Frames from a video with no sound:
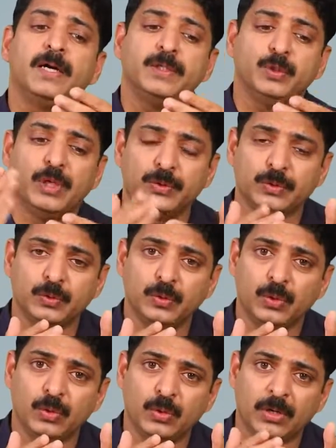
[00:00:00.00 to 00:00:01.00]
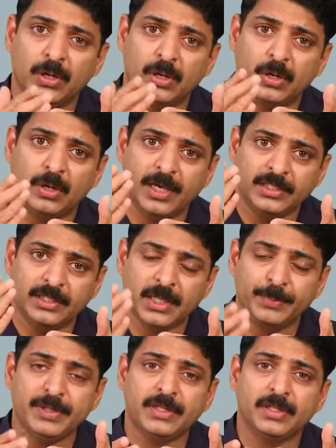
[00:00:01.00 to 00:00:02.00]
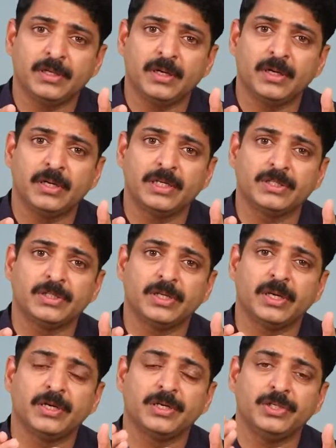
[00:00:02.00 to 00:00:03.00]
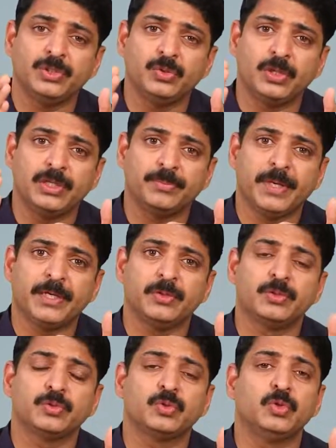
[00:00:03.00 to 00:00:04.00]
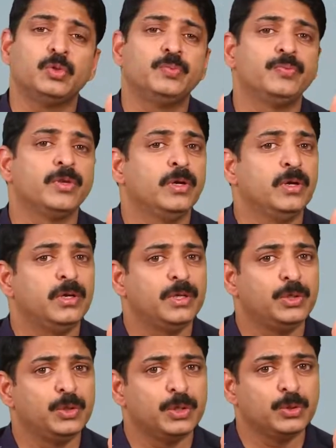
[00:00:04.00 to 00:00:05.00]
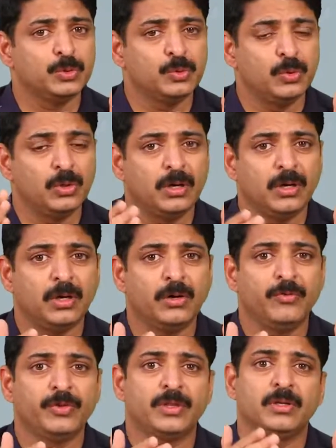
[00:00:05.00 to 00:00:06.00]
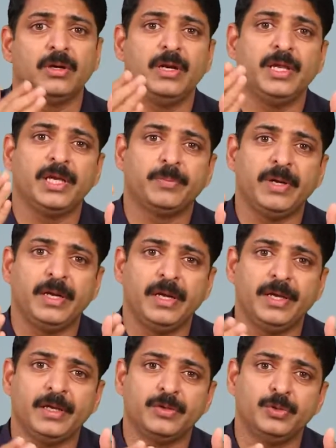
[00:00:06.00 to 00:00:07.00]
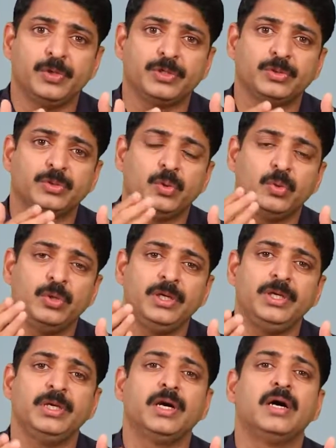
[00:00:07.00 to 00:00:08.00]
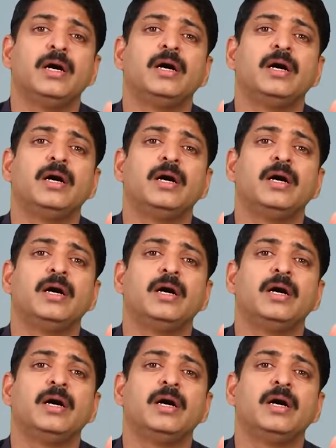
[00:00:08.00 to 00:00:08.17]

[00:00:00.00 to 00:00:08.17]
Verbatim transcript: You have to examine the testicular tissue under microscope. You have to with layer by layer you have to slowly